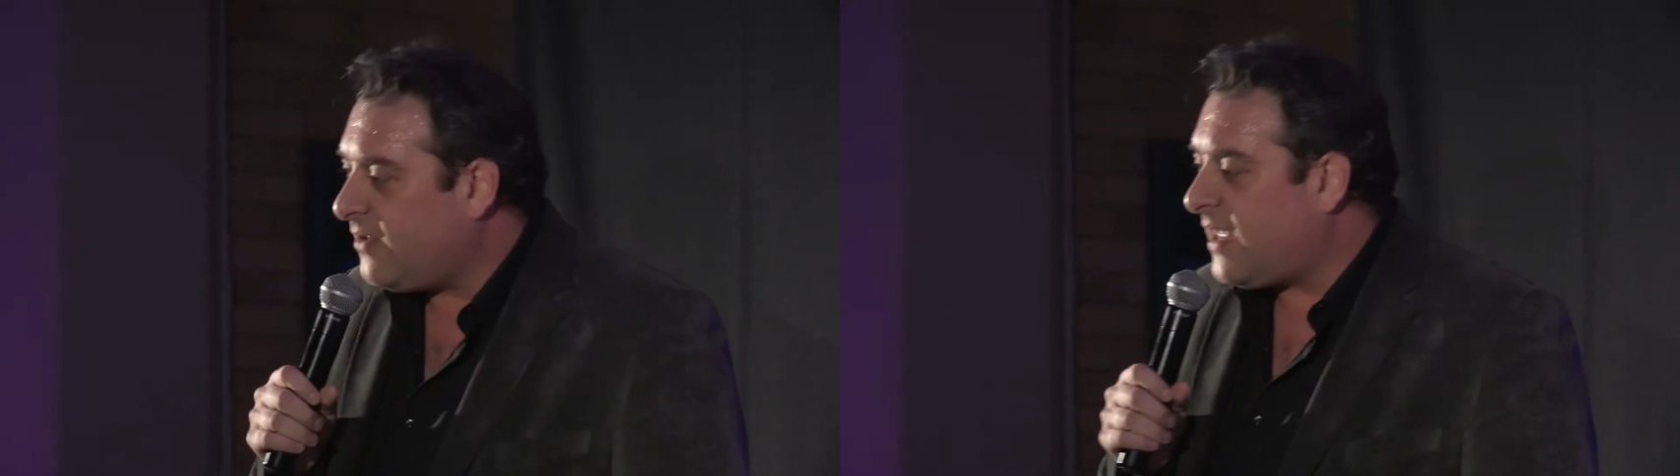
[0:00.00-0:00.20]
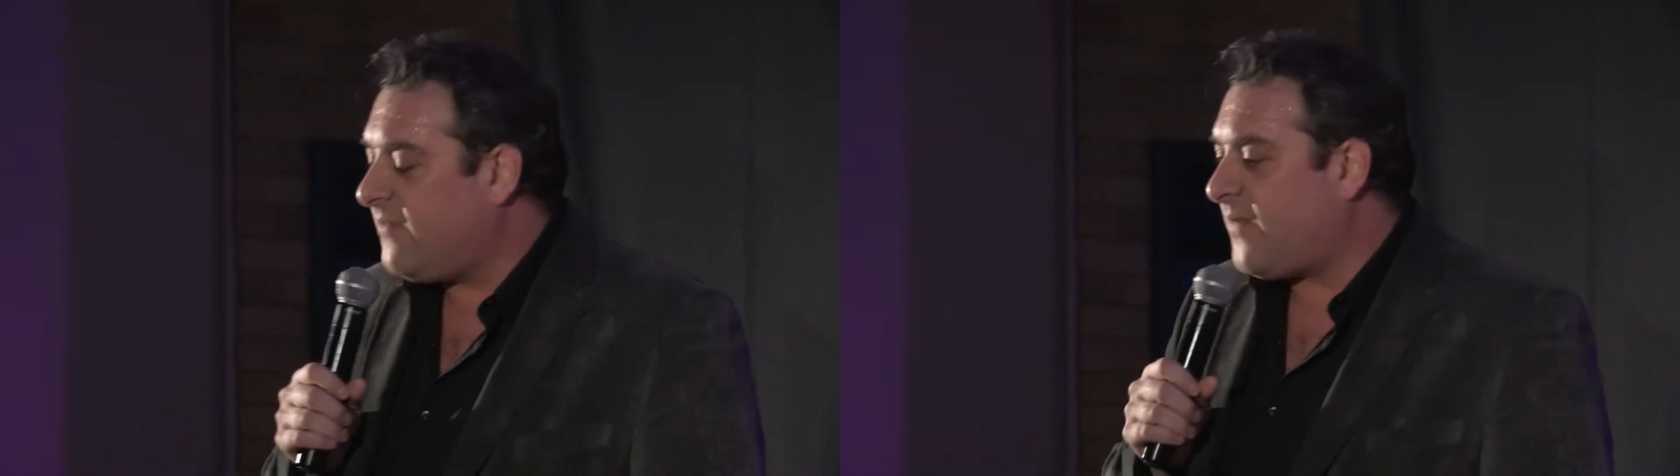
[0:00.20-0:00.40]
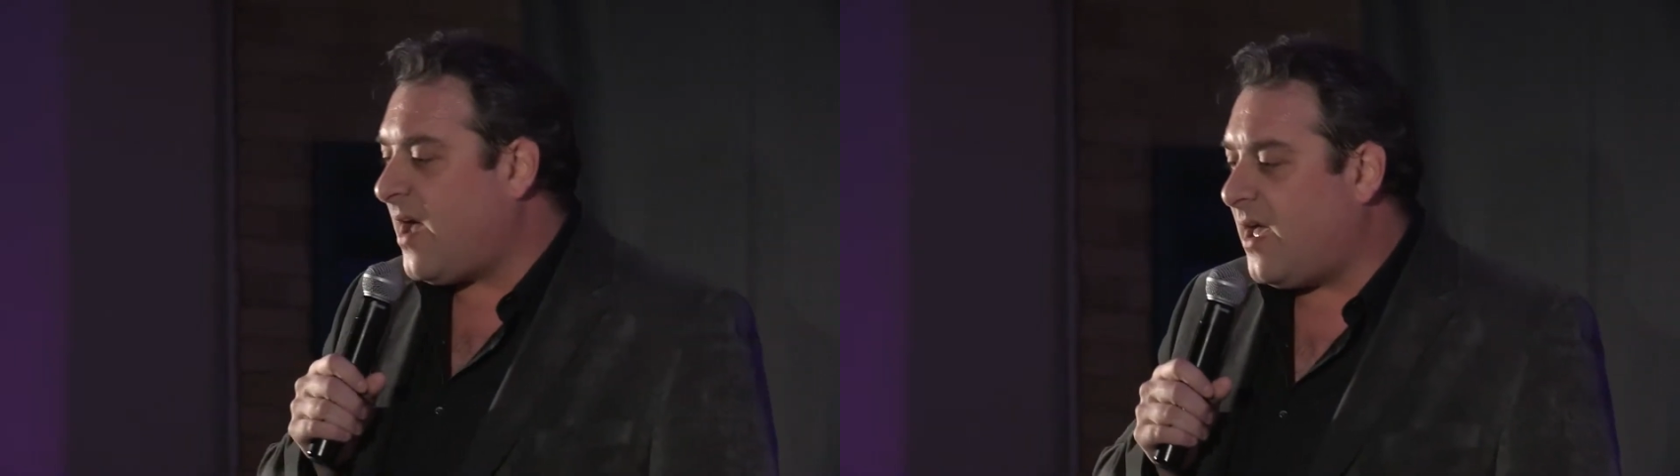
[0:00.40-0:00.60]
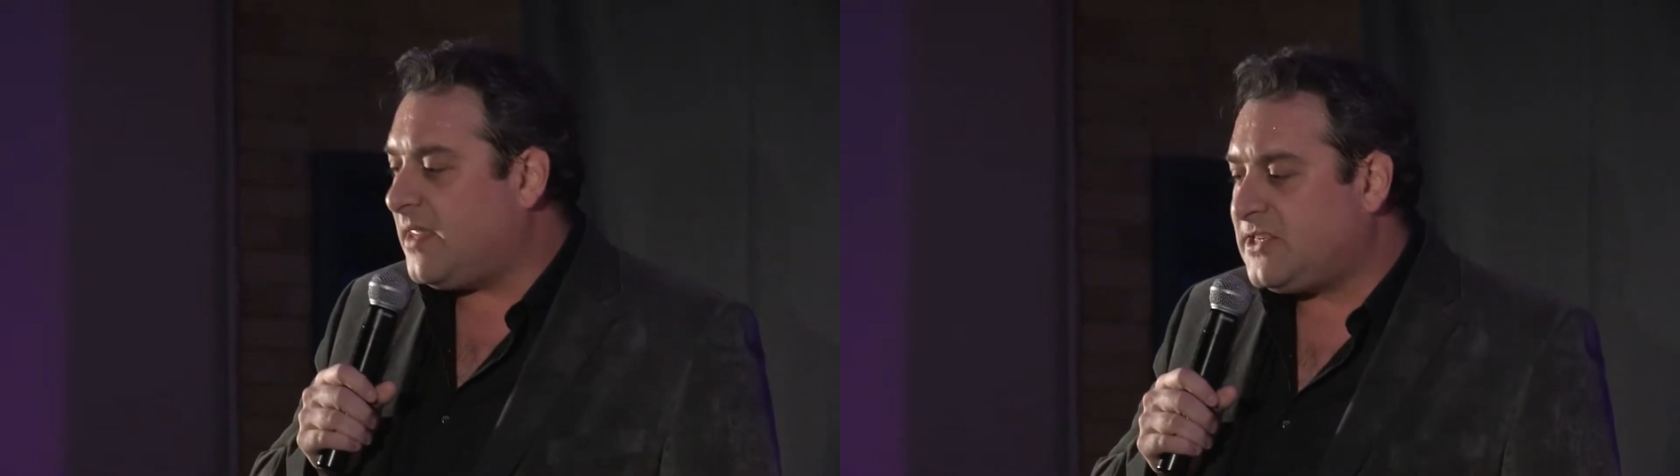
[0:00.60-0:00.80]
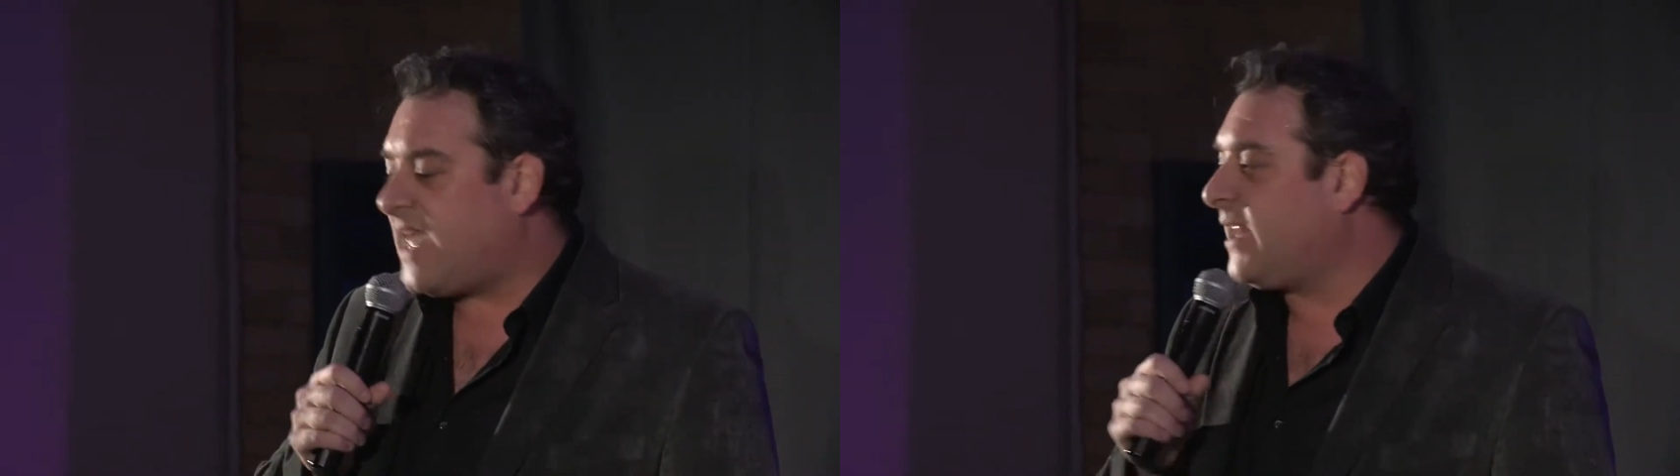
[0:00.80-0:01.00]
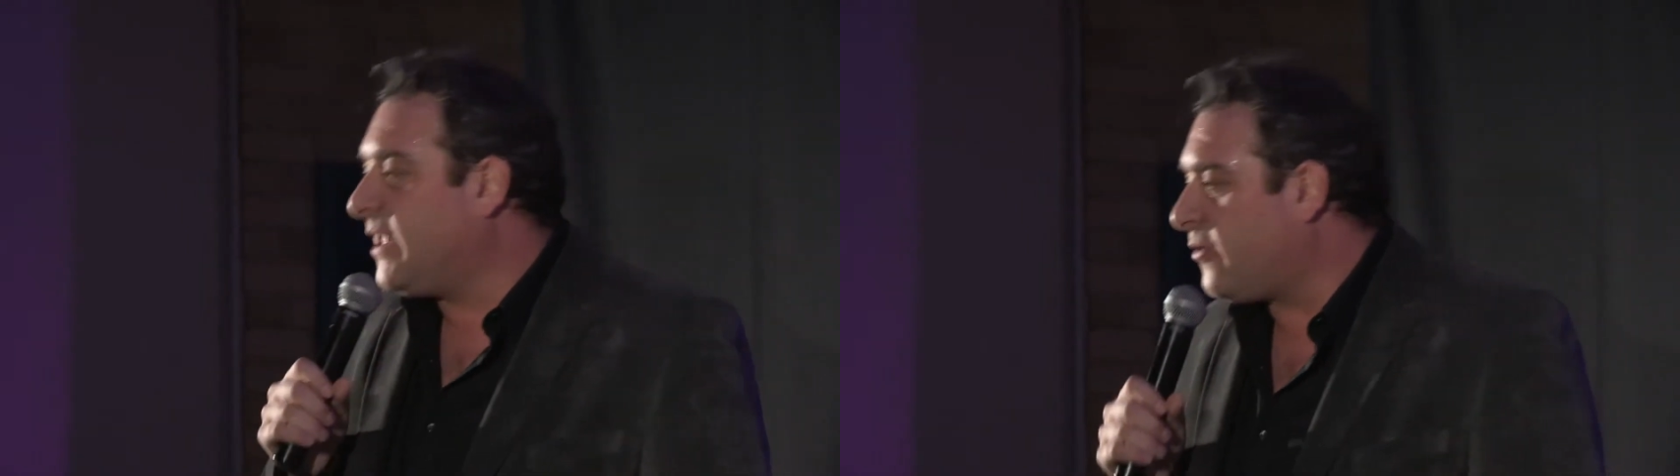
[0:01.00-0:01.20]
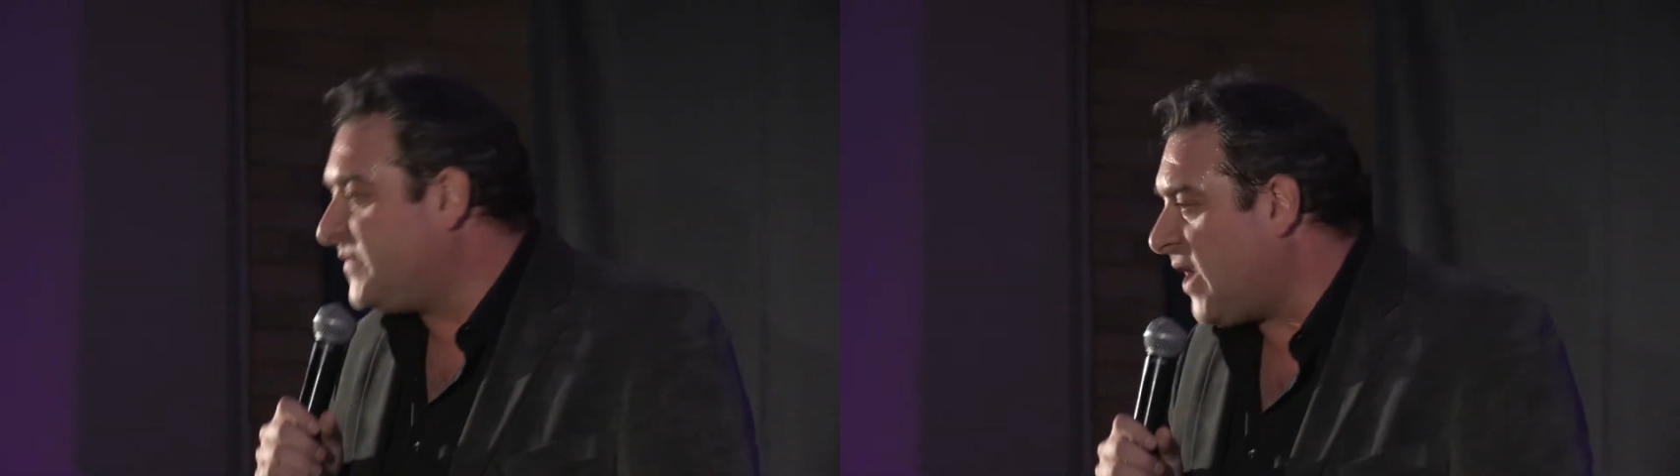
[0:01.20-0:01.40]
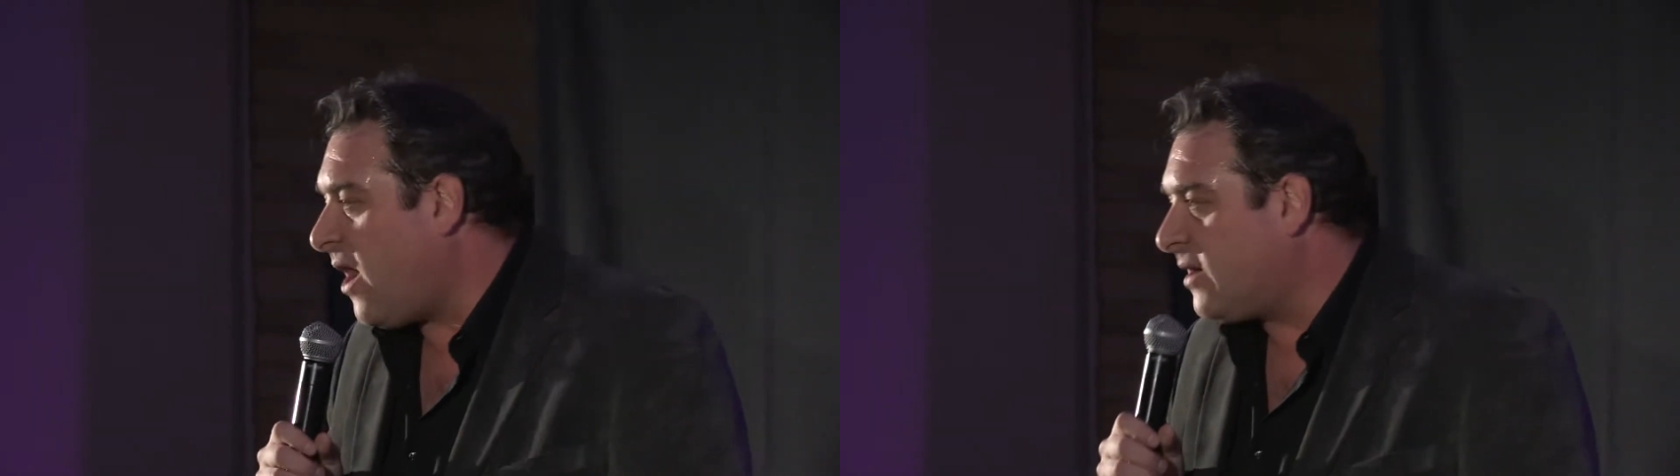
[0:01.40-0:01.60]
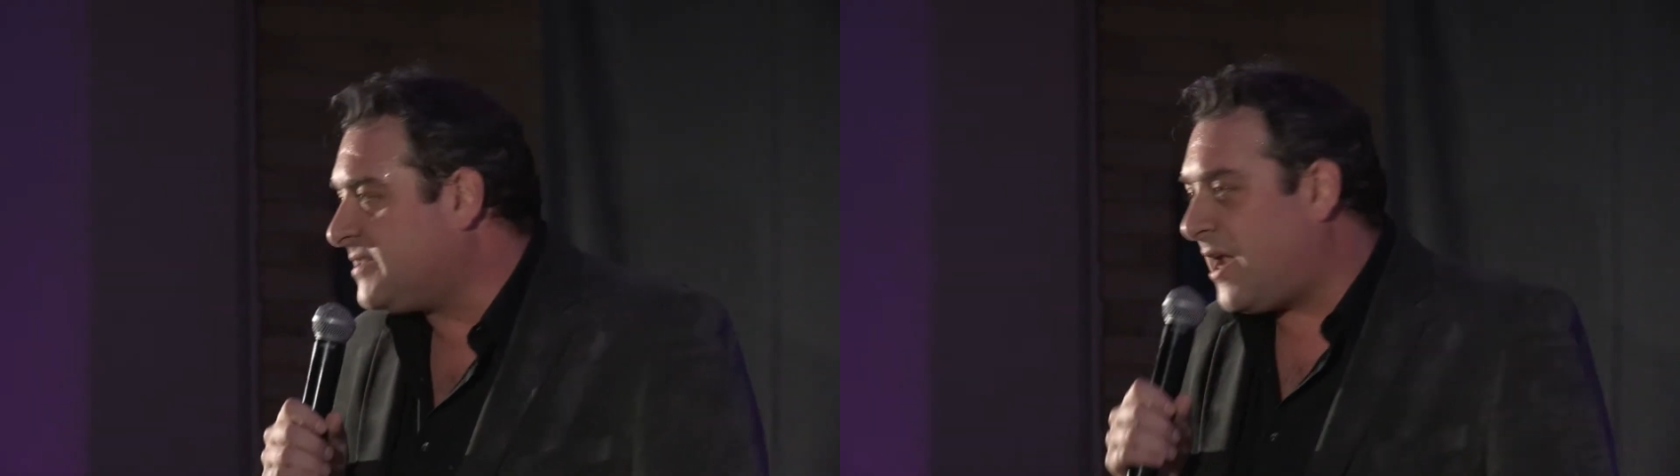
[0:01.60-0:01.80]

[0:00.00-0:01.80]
and they just had a litter of dogs,